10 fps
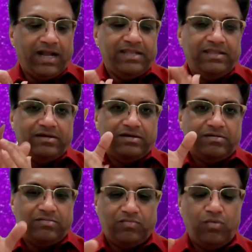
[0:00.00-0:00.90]
and
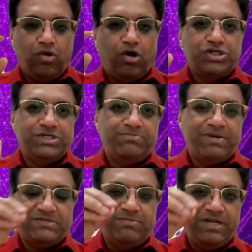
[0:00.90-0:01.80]
the lordship
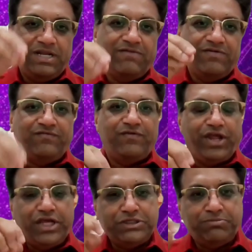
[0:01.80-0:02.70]
has been given for
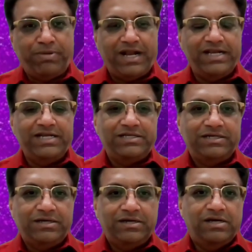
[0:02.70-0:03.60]
each
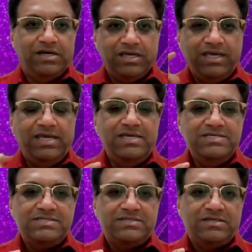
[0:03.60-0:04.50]
planet
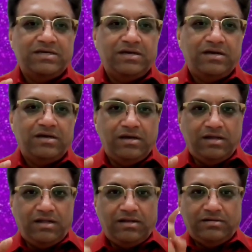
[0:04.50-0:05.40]
is
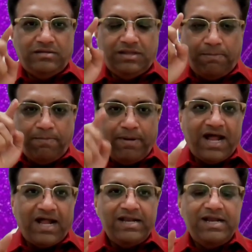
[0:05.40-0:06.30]
the
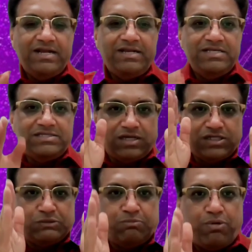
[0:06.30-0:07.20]
planet is
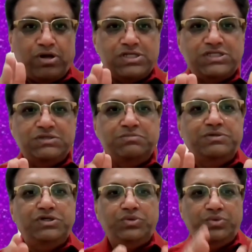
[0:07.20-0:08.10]

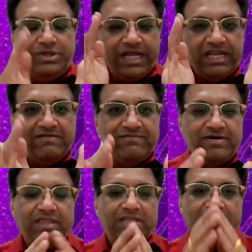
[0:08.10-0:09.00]
responsible to
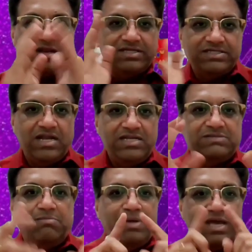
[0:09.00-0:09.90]
deliver the
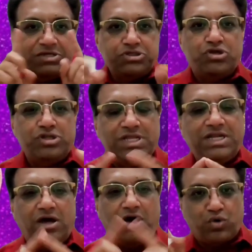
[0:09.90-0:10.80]
results based on
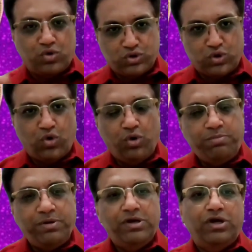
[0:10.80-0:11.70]
that
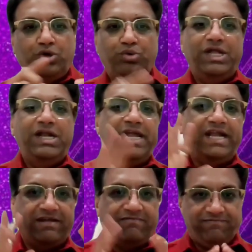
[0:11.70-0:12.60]
horoscope to the
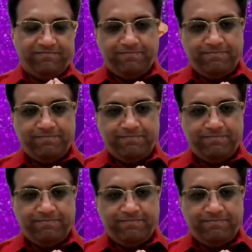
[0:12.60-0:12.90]
native.